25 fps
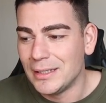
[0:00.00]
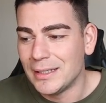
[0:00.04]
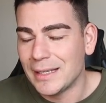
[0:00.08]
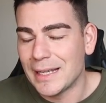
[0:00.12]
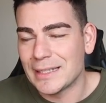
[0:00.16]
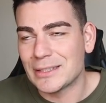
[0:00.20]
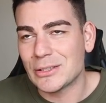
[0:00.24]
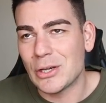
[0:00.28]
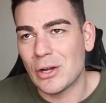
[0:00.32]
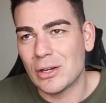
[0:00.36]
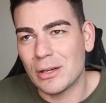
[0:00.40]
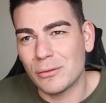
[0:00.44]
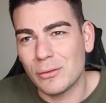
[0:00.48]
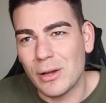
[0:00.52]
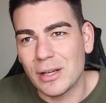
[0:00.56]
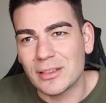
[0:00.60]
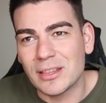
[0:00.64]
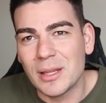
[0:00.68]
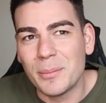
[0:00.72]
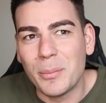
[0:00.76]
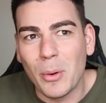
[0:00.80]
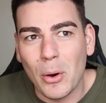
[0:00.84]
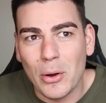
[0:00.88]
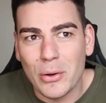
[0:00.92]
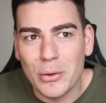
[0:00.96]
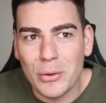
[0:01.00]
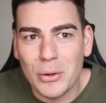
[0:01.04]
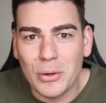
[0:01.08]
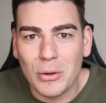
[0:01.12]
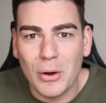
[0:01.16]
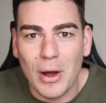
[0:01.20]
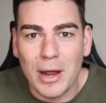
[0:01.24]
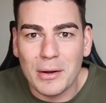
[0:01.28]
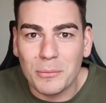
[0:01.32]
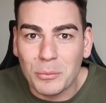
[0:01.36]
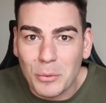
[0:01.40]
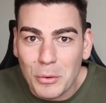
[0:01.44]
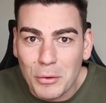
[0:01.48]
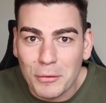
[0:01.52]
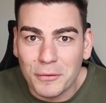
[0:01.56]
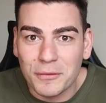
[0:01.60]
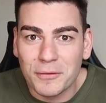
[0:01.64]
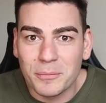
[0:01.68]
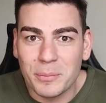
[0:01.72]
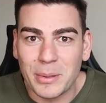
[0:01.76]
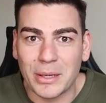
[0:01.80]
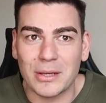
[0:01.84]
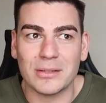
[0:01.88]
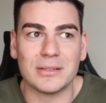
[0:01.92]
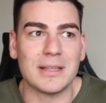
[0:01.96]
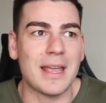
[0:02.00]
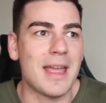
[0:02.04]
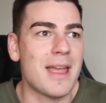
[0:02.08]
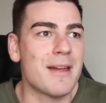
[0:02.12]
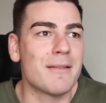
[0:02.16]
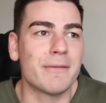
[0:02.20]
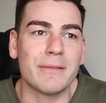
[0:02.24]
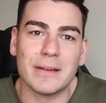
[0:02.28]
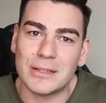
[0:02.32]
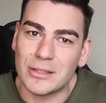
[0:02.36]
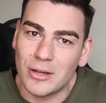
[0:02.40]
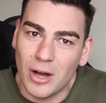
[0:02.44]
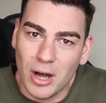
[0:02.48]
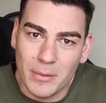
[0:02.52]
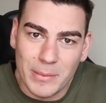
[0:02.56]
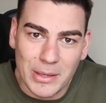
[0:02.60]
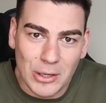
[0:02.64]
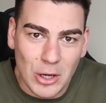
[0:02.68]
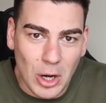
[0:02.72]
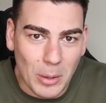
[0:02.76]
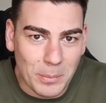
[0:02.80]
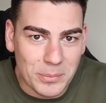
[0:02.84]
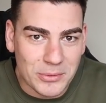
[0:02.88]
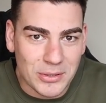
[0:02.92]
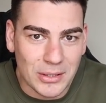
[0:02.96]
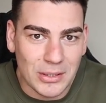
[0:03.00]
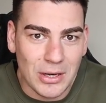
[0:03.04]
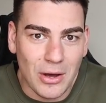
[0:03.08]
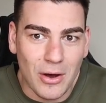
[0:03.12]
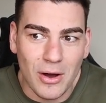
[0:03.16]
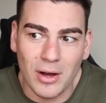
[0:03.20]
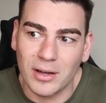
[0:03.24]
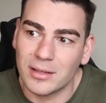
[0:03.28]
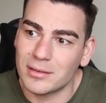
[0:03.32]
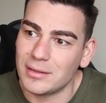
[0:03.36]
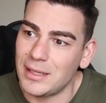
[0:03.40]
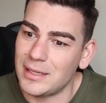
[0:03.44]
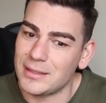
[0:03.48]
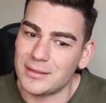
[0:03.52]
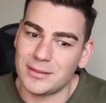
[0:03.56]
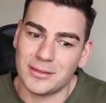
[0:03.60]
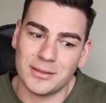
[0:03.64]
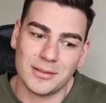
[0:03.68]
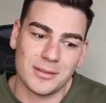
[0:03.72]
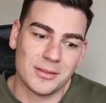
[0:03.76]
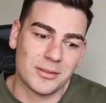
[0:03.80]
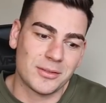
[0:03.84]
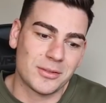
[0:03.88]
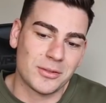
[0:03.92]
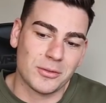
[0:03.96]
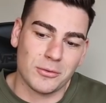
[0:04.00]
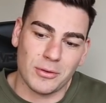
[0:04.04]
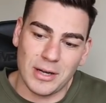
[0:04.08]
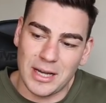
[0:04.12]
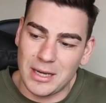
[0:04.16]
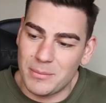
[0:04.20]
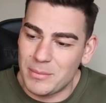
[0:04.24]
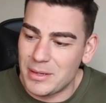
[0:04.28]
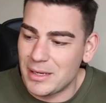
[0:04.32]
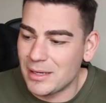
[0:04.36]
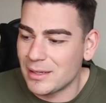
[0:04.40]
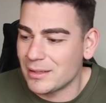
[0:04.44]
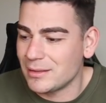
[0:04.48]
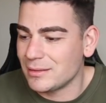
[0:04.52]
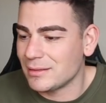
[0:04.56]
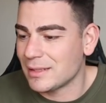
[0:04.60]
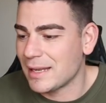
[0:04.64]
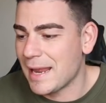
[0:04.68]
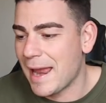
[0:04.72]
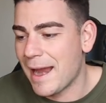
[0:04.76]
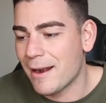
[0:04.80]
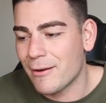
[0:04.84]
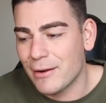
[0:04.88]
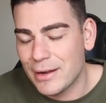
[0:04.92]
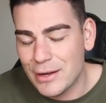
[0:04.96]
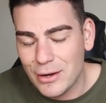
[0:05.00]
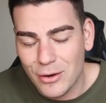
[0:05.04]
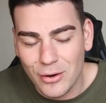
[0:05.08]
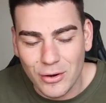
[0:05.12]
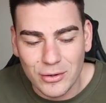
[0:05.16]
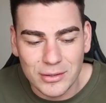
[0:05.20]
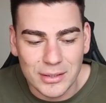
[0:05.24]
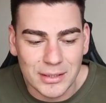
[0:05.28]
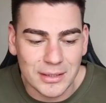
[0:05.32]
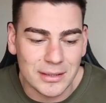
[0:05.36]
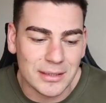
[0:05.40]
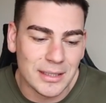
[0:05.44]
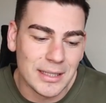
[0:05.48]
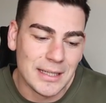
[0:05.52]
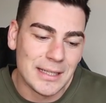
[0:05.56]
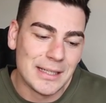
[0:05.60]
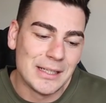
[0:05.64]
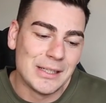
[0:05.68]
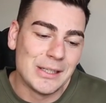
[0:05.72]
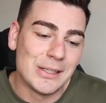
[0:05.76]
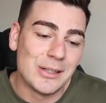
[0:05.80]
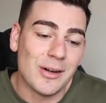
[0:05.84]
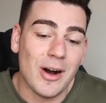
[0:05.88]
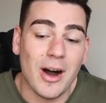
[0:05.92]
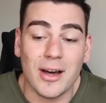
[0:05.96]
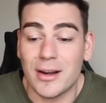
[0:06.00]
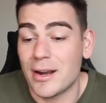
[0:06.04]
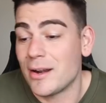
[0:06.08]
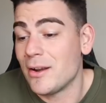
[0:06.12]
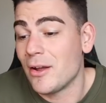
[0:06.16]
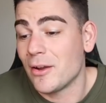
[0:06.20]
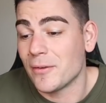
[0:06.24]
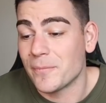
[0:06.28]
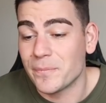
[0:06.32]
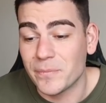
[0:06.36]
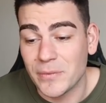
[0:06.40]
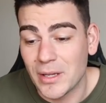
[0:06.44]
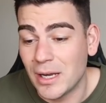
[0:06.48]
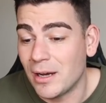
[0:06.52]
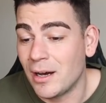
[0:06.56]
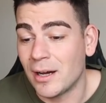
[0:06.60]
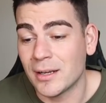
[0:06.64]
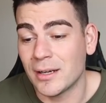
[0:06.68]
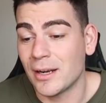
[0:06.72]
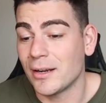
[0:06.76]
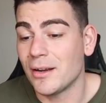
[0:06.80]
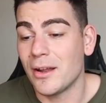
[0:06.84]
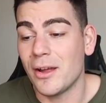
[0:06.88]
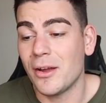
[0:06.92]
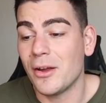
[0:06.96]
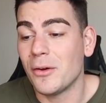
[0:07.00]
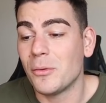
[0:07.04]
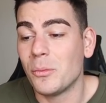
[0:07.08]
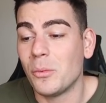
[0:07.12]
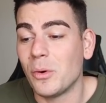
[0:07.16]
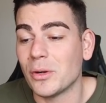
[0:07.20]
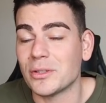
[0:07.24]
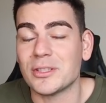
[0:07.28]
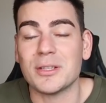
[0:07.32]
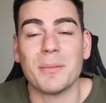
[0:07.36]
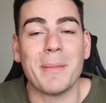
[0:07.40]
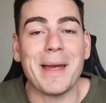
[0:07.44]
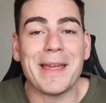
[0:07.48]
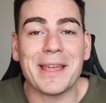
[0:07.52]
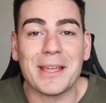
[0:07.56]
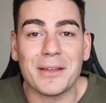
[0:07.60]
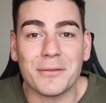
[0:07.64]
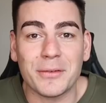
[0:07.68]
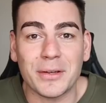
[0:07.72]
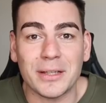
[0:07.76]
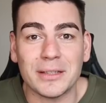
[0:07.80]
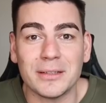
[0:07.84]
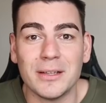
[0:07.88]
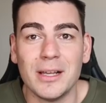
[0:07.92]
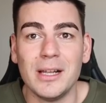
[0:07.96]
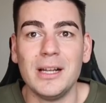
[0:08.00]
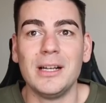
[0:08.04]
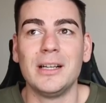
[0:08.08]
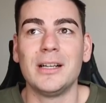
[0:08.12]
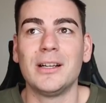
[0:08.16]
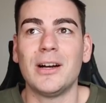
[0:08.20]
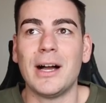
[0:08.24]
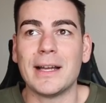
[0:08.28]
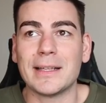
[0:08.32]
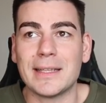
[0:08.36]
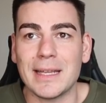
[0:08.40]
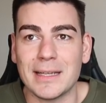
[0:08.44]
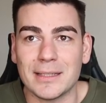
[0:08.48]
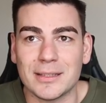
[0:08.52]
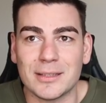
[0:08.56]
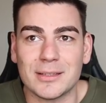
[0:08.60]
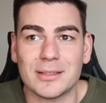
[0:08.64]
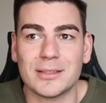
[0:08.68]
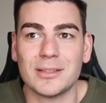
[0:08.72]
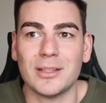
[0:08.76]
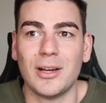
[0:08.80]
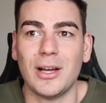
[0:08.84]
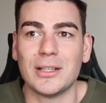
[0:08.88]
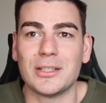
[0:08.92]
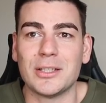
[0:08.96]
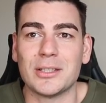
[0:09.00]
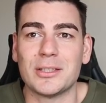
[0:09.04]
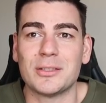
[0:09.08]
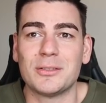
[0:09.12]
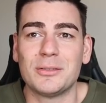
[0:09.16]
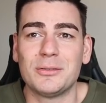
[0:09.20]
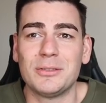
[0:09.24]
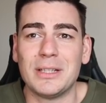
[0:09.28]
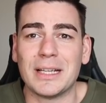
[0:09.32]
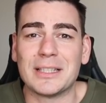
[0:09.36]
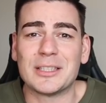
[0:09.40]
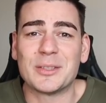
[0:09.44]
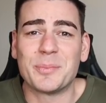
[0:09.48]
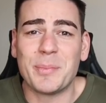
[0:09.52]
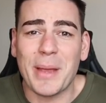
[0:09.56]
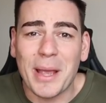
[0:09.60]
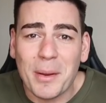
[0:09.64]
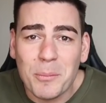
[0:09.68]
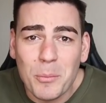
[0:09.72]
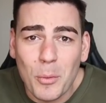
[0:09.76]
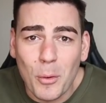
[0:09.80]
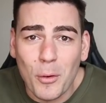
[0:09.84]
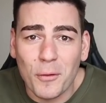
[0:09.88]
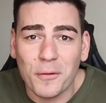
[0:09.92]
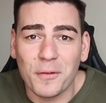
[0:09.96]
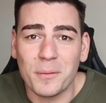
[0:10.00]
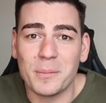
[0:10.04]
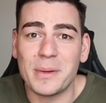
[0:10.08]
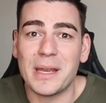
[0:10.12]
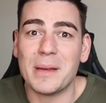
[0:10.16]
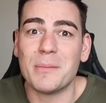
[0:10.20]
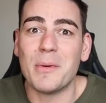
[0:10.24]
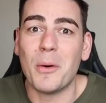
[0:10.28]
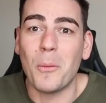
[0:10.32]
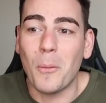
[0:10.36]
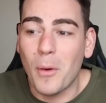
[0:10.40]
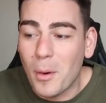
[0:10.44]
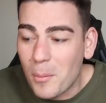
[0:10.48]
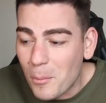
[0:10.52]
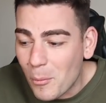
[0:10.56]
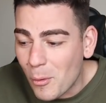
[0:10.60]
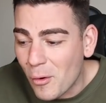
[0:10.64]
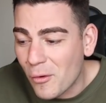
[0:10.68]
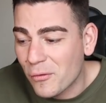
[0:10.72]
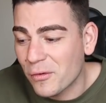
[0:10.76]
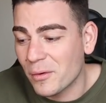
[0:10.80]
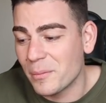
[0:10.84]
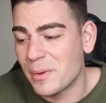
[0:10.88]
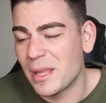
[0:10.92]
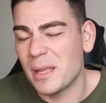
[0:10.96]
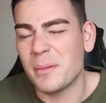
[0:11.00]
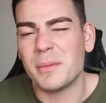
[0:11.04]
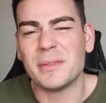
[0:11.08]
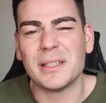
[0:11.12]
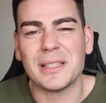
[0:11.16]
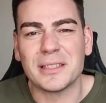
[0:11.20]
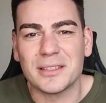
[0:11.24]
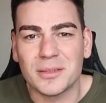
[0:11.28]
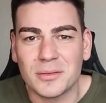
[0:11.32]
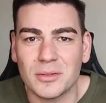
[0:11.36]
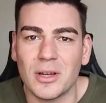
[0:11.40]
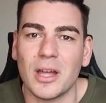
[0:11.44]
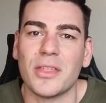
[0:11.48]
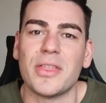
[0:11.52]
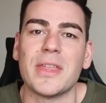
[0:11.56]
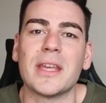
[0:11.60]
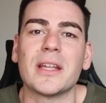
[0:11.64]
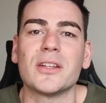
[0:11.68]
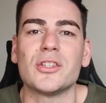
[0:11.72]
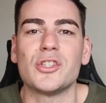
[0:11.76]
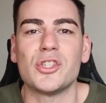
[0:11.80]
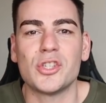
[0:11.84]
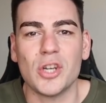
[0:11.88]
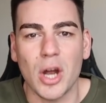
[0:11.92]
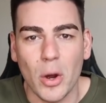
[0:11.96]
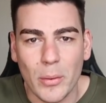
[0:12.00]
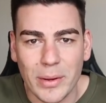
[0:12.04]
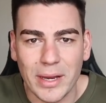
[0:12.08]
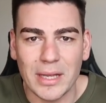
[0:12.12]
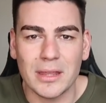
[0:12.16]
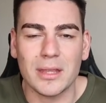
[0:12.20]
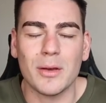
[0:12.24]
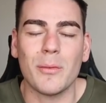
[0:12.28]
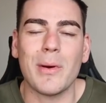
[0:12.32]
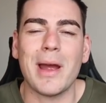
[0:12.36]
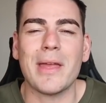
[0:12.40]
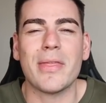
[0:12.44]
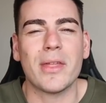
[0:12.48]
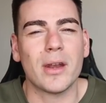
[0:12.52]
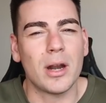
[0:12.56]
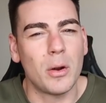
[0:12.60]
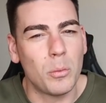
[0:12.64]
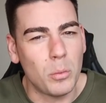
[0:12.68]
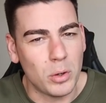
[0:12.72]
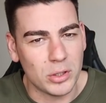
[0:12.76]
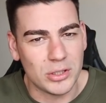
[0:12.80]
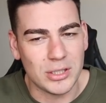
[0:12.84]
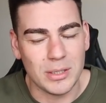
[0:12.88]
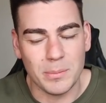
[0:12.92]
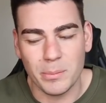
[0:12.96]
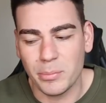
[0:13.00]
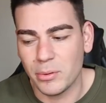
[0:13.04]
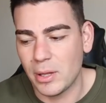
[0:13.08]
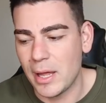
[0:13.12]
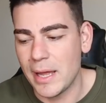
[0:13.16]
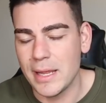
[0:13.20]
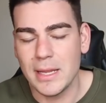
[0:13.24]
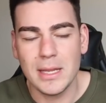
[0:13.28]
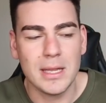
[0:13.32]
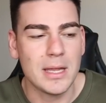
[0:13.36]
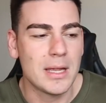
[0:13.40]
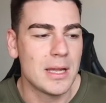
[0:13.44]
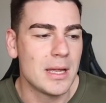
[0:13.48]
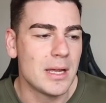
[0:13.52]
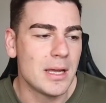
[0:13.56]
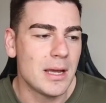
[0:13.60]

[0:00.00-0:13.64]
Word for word: It's kind of like the boy who cried wolf, because every time he cops a knock, there's screaming and carry on. And I don't know. I don't know what to make of it. I guess I just expect more from him. I want more from him. And it's I think it's showing in the way that I watch him play.